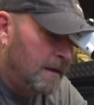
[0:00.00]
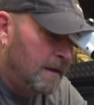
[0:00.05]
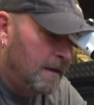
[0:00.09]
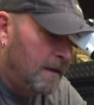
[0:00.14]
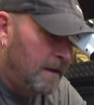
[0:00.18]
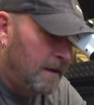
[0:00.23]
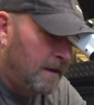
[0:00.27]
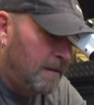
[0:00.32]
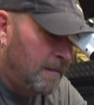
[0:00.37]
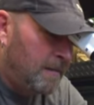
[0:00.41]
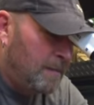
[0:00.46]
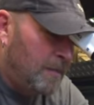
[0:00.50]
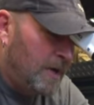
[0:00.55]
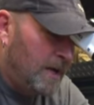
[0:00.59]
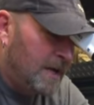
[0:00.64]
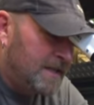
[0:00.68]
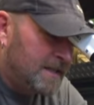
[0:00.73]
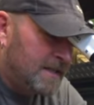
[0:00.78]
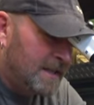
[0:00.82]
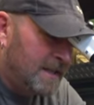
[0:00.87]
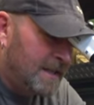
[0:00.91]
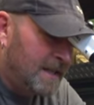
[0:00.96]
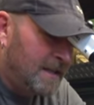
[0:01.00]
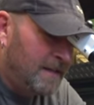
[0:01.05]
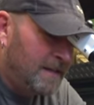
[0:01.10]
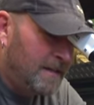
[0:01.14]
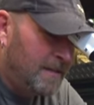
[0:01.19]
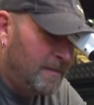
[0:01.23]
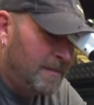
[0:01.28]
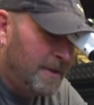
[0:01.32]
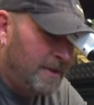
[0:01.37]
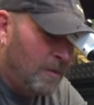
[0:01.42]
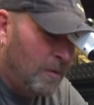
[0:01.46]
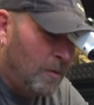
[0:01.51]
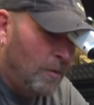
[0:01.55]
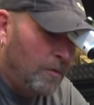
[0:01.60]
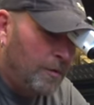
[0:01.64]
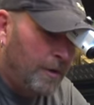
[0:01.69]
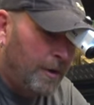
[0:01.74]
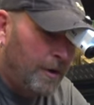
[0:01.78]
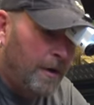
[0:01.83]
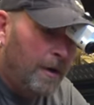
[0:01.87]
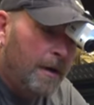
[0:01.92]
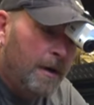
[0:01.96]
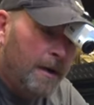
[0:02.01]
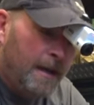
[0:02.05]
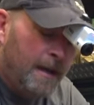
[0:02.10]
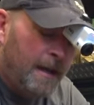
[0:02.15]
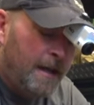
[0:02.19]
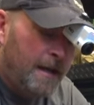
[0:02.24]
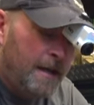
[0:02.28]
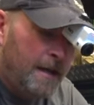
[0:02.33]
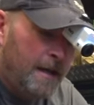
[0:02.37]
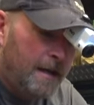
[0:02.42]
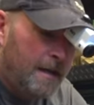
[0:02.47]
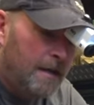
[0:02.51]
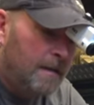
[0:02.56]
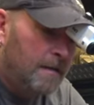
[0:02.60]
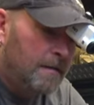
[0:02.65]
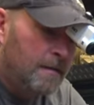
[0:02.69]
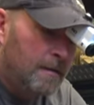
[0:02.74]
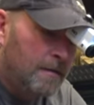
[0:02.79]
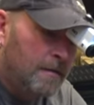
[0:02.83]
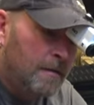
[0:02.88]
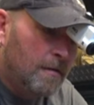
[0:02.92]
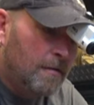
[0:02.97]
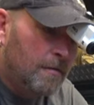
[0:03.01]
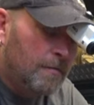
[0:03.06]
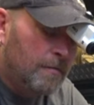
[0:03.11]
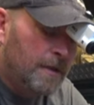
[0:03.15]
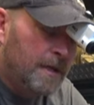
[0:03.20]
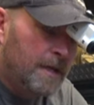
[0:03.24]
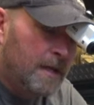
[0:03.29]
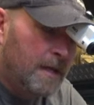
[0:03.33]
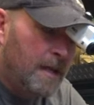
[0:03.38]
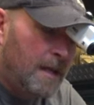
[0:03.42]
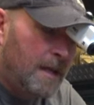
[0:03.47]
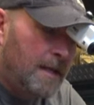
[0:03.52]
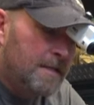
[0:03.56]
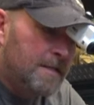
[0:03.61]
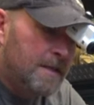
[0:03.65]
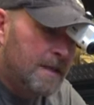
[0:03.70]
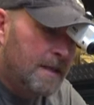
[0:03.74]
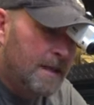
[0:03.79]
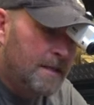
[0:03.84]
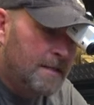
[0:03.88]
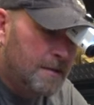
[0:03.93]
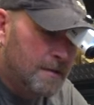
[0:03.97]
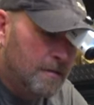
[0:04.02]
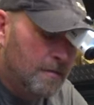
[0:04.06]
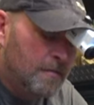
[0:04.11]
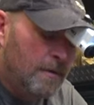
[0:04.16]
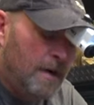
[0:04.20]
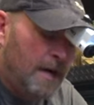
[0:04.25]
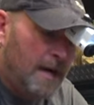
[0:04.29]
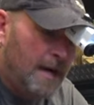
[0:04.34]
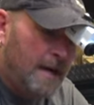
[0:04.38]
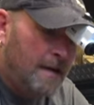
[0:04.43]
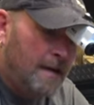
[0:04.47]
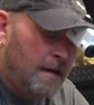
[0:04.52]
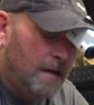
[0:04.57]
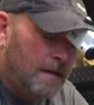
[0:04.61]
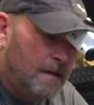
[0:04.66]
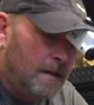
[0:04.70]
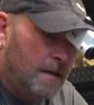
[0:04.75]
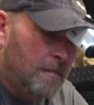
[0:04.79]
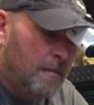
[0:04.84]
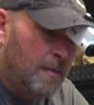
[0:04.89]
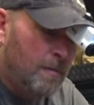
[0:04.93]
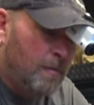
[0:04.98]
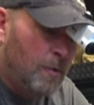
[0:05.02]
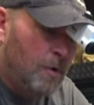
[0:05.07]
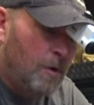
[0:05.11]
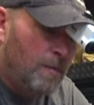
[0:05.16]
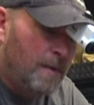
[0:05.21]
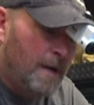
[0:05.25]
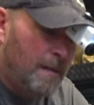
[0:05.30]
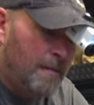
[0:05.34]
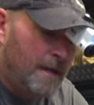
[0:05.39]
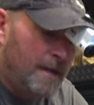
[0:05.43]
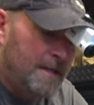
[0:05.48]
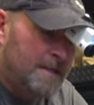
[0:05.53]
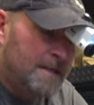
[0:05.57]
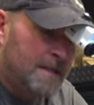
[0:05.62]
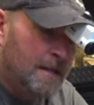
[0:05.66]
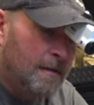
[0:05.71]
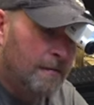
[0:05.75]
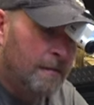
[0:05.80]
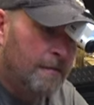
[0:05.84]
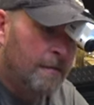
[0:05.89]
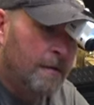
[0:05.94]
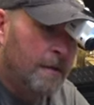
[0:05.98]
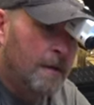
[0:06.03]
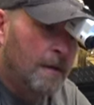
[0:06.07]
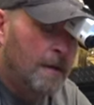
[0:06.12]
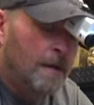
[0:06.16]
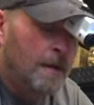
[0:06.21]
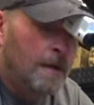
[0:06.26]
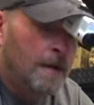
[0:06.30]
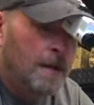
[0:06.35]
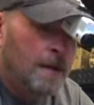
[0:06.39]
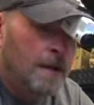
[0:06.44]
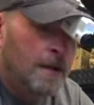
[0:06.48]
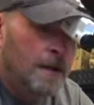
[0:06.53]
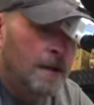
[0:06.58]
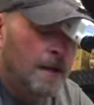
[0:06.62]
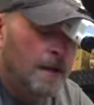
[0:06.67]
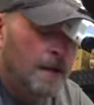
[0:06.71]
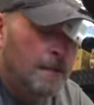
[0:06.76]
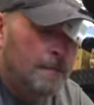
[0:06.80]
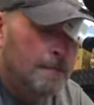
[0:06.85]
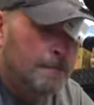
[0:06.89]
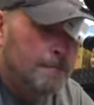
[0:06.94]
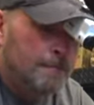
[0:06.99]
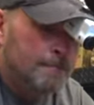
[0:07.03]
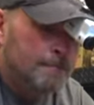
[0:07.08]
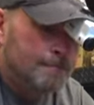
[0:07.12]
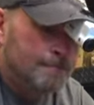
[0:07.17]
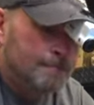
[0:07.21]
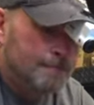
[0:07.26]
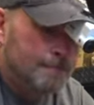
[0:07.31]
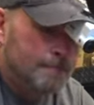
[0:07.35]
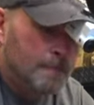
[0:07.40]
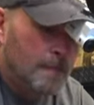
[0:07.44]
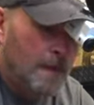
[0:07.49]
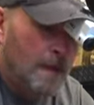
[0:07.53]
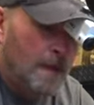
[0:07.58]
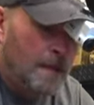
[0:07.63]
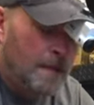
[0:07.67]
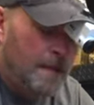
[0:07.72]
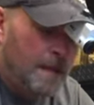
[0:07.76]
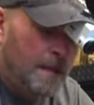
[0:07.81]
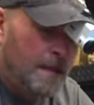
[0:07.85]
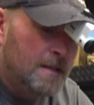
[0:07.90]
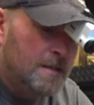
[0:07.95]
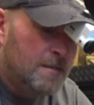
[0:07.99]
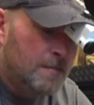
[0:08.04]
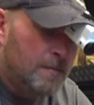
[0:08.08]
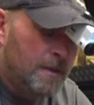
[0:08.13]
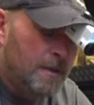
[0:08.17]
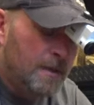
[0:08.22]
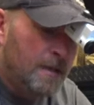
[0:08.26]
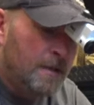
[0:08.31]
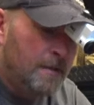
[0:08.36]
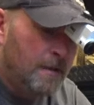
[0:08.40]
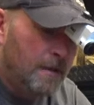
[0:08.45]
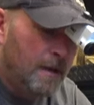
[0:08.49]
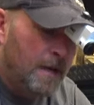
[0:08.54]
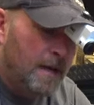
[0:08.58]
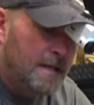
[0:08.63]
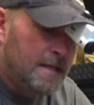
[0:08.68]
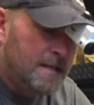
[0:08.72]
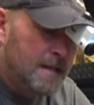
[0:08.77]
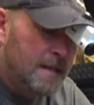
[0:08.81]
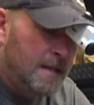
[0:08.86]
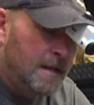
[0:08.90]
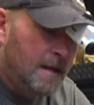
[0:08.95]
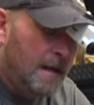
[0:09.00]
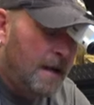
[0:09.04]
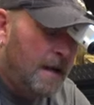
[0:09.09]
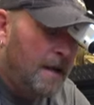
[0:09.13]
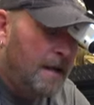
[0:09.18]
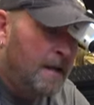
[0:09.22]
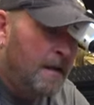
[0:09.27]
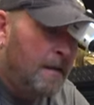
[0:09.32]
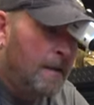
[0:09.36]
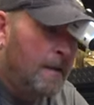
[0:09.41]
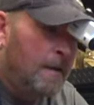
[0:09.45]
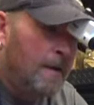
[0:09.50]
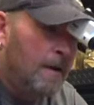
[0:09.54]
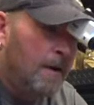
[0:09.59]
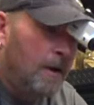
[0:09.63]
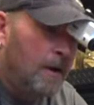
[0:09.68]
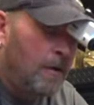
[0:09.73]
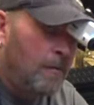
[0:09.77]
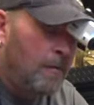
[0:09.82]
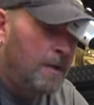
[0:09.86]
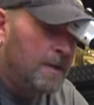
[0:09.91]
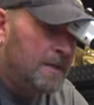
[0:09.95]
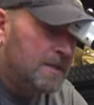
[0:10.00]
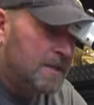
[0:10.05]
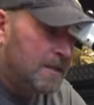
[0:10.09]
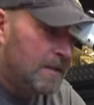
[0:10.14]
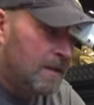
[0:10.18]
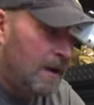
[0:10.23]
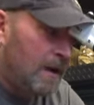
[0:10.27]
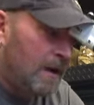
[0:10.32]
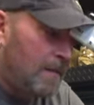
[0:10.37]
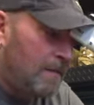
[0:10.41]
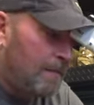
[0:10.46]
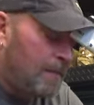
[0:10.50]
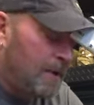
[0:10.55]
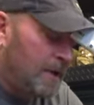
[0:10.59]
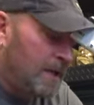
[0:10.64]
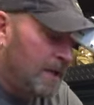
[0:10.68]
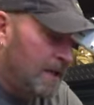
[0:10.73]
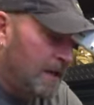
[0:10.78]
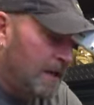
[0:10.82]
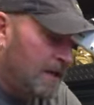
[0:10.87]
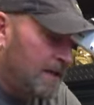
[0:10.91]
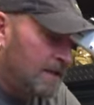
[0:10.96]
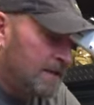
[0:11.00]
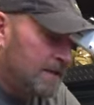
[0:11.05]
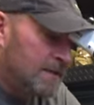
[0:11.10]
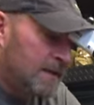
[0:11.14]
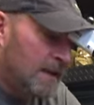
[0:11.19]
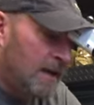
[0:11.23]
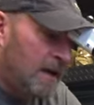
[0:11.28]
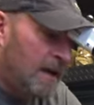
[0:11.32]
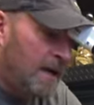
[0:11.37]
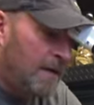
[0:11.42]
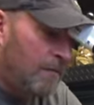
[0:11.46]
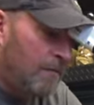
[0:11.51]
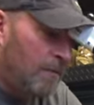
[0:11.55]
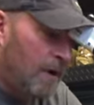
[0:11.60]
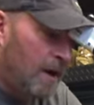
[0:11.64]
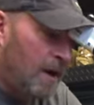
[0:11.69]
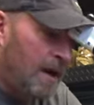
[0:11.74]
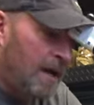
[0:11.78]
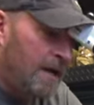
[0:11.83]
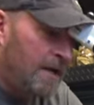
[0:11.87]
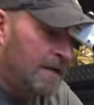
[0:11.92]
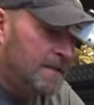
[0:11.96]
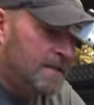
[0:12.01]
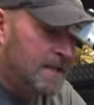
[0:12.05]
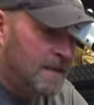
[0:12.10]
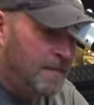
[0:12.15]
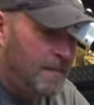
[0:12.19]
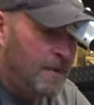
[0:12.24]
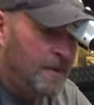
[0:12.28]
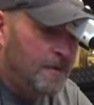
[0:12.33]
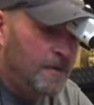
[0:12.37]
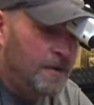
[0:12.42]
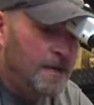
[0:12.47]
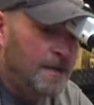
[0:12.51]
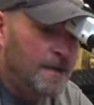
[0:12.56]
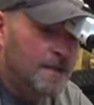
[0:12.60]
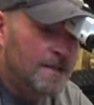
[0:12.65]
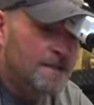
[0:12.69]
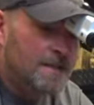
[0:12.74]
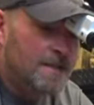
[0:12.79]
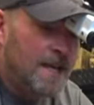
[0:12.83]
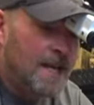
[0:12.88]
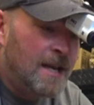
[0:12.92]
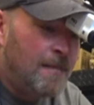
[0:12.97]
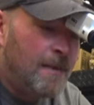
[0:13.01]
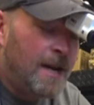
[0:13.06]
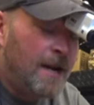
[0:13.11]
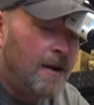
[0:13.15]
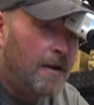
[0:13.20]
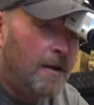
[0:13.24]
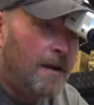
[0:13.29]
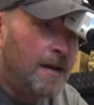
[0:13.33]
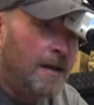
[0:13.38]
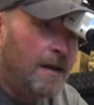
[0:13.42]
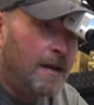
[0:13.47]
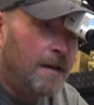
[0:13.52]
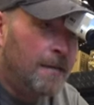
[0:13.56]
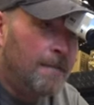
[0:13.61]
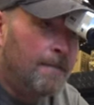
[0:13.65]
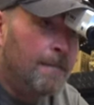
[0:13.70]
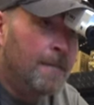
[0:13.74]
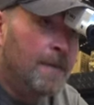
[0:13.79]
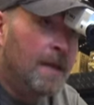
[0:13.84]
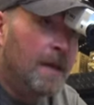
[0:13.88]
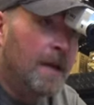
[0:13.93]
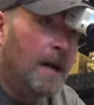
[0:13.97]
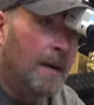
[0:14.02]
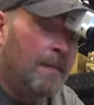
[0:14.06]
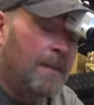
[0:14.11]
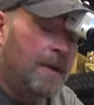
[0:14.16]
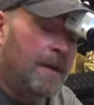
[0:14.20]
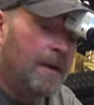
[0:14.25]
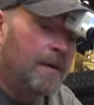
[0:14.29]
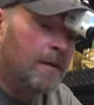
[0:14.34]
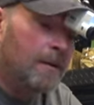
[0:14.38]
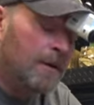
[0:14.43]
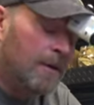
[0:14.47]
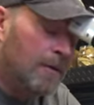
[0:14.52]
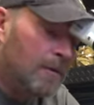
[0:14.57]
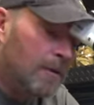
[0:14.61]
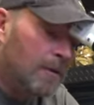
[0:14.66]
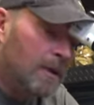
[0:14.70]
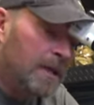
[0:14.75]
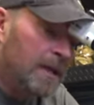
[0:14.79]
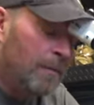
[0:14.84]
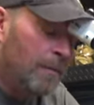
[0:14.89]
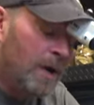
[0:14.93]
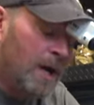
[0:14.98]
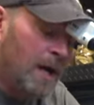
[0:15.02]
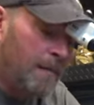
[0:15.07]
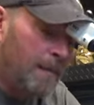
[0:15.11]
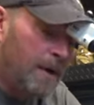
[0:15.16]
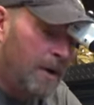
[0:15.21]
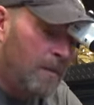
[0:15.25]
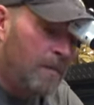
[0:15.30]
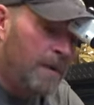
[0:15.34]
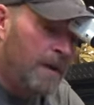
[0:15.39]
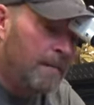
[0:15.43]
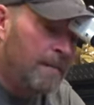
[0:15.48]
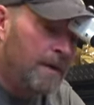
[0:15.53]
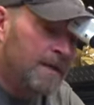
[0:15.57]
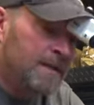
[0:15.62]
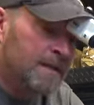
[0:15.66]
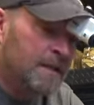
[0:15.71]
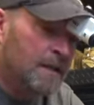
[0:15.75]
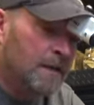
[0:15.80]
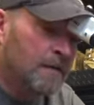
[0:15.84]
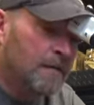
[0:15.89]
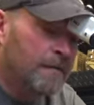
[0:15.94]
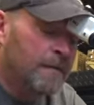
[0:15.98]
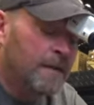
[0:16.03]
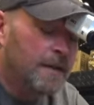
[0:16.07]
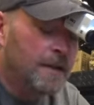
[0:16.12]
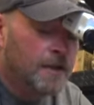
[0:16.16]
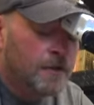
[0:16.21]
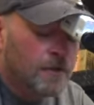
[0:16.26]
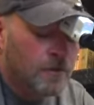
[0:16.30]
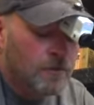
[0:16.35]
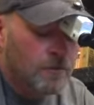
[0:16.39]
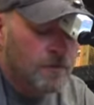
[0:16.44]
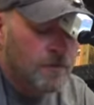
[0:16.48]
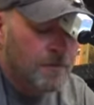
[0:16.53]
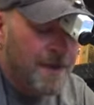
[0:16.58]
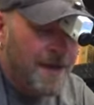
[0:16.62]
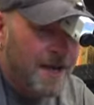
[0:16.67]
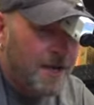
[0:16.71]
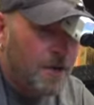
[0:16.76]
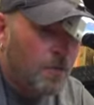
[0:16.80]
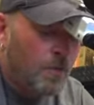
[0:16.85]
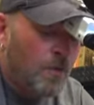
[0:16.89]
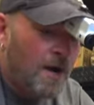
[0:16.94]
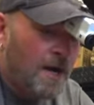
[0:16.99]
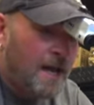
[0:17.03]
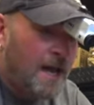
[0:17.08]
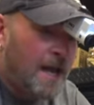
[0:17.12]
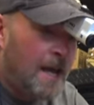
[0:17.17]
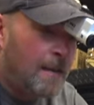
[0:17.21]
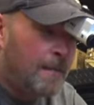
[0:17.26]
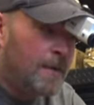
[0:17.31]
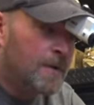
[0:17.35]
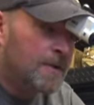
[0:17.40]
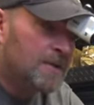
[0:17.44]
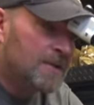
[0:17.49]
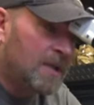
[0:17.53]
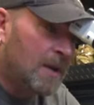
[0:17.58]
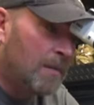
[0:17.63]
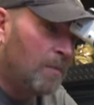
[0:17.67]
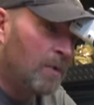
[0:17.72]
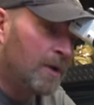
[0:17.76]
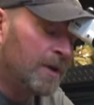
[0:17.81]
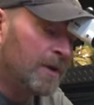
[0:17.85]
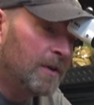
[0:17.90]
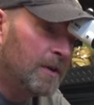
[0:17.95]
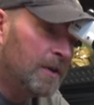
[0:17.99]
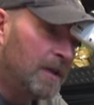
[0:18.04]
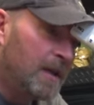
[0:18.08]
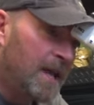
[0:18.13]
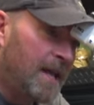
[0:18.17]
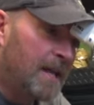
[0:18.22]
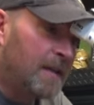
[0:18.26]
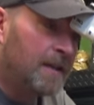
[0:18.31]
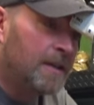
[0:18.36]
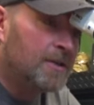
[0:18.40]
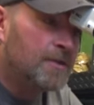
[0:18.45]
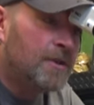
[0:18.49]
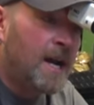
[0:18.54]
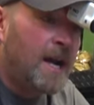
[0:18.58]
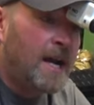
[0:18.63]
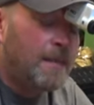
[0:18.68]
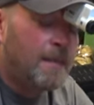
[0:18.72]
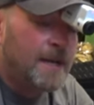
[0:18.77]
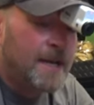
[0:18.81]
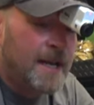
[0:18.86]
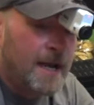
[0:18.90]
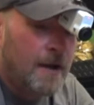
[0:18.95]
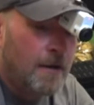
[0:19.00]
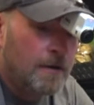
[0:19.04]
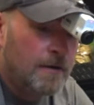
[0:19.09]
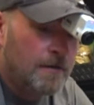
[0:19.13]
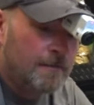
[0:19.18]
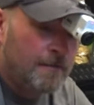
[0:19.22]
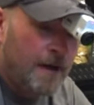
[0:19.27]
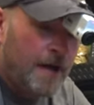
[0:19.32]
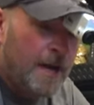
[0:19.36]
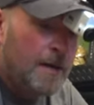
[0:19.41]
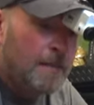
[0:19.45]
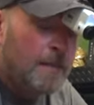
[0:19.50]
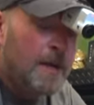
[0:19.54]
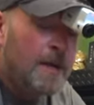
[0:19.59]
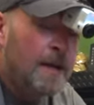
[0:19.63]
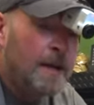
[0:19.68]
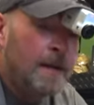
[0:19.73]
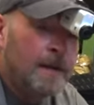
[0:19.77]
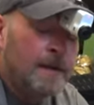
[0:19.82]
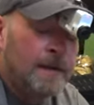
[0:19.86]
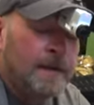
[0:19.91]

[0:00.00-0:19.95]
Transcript: Um, but as I get a little bit older and I, you know, realize that I do ride a little bit more by myself, um, I think it's a really good idea. I always thought, because I ride typically the same area up here locally when I'm out by myself, that, you know, no matter what happens, someone could likely track me down and find me.